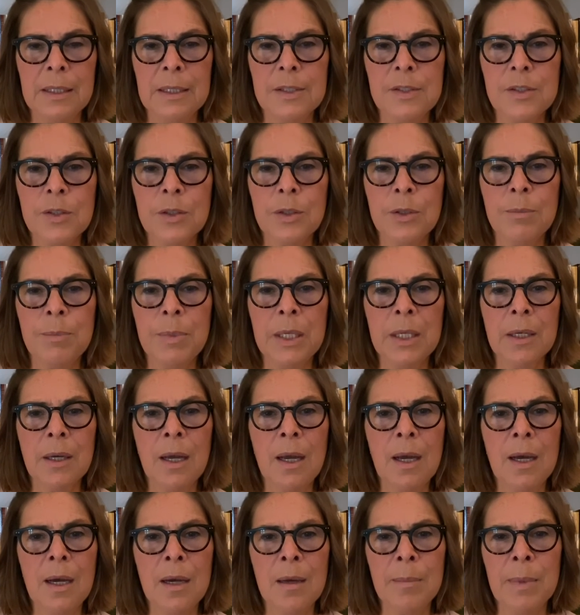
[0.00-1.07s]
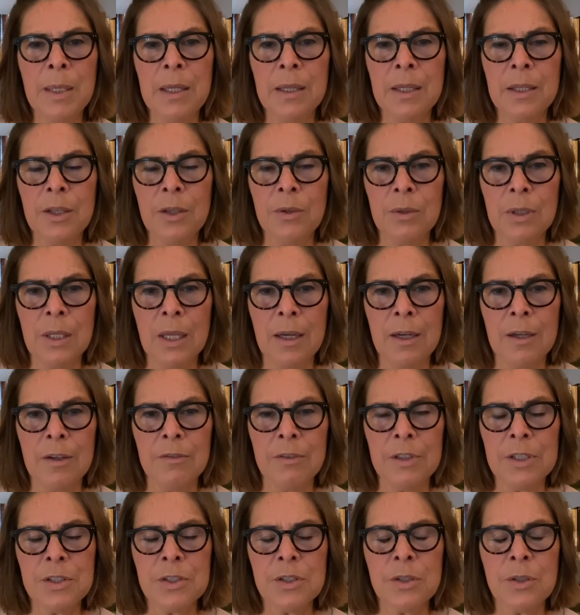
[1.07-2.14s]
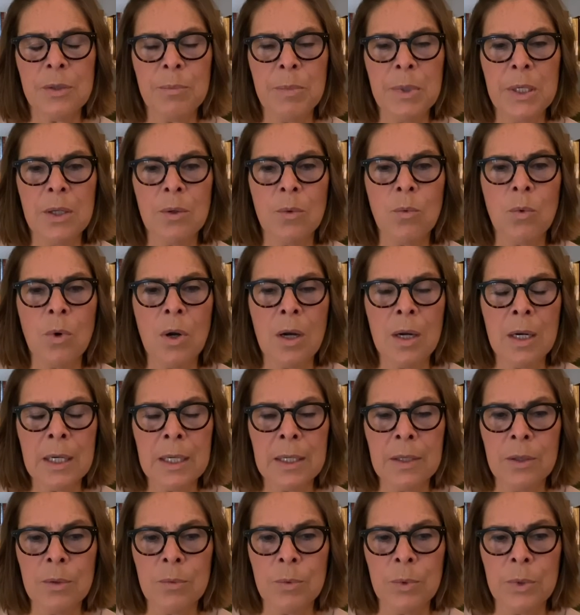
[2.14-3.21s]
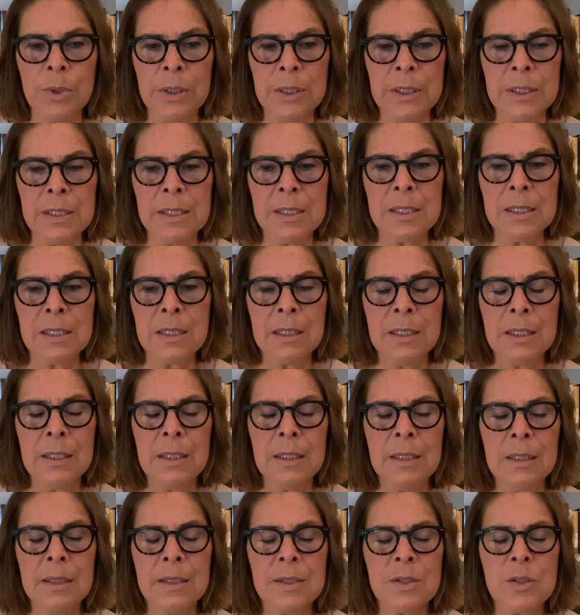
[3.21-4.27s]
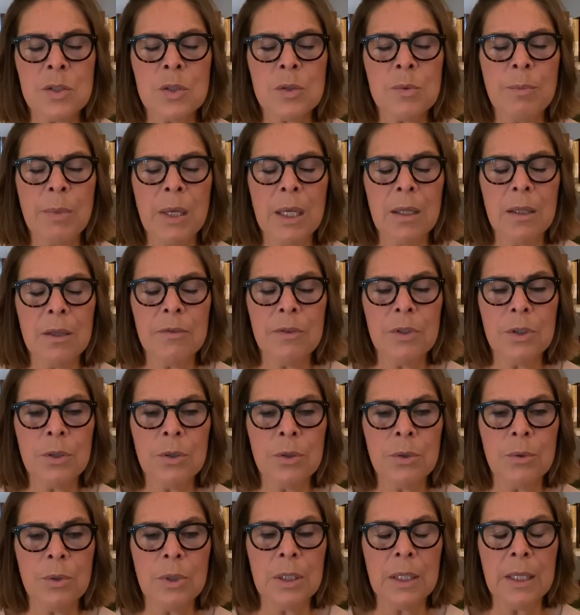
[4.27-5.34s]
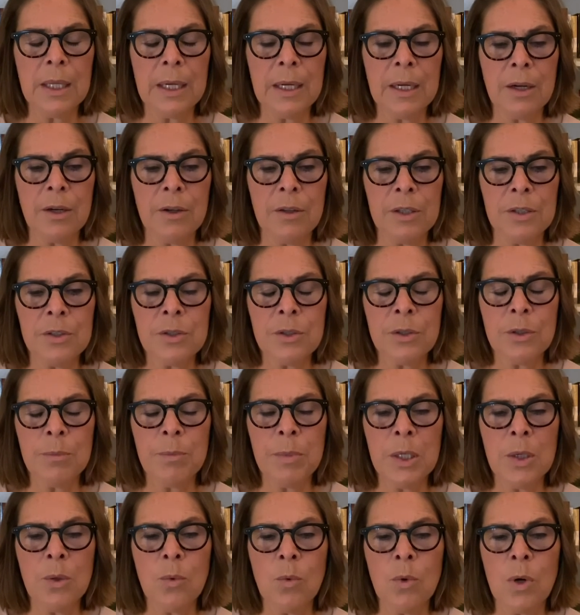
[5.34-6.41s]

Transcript: This could be a hobby that you love. This could be a walk in the woods. The smell of the cool air. This could be a